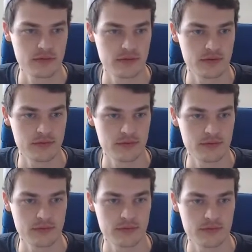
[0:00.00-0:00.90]

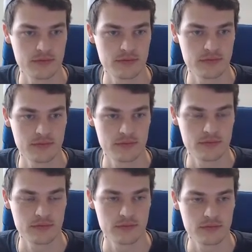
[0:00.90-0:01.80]

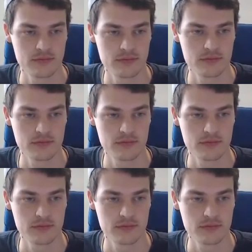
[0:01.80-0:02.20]
No one is speaking in this clip.